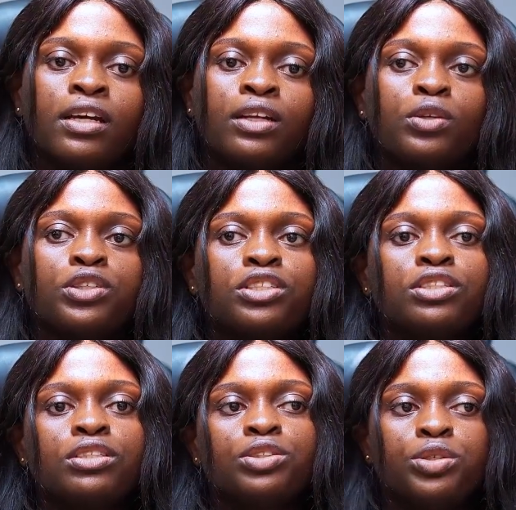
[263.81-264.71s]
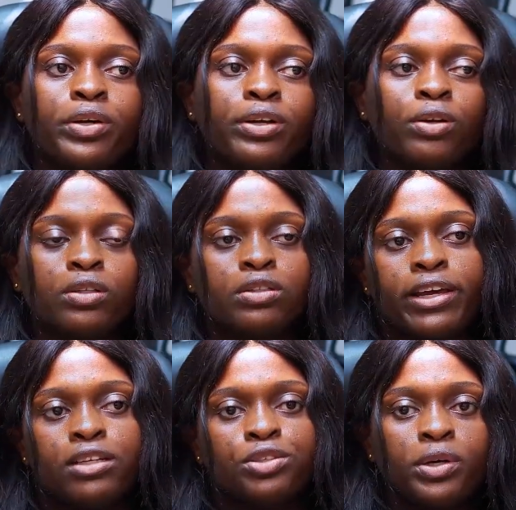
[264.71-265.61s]
Don't just join
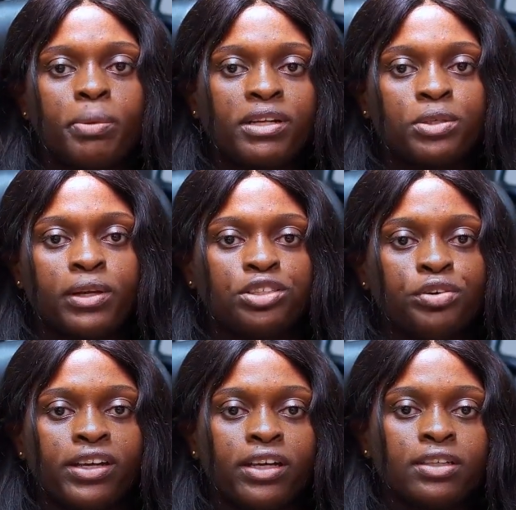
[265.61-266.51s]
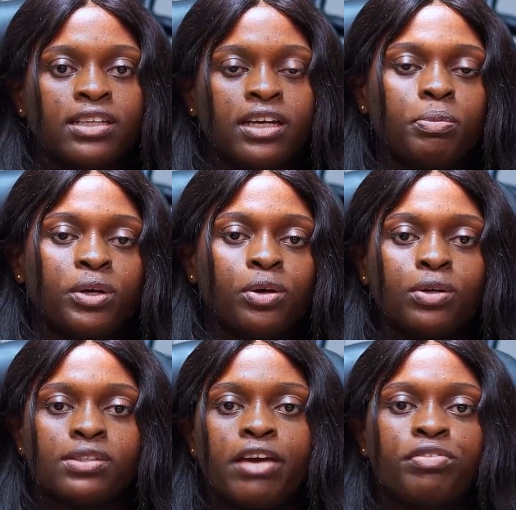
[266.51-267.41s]
a particular track in tech
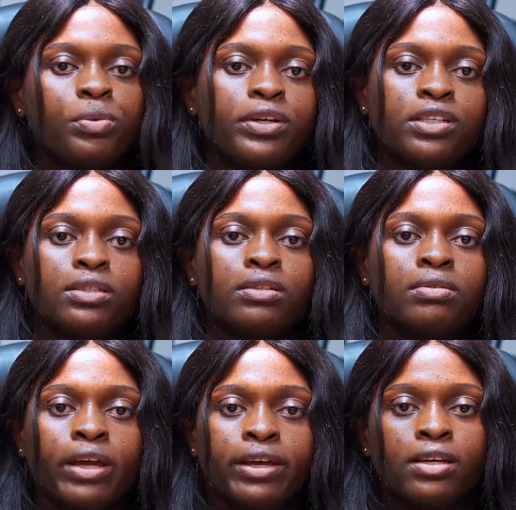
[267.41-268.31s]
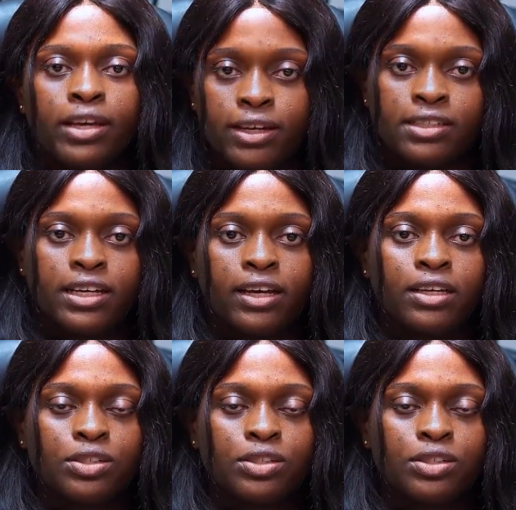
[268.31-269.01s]
because everyone is in tech.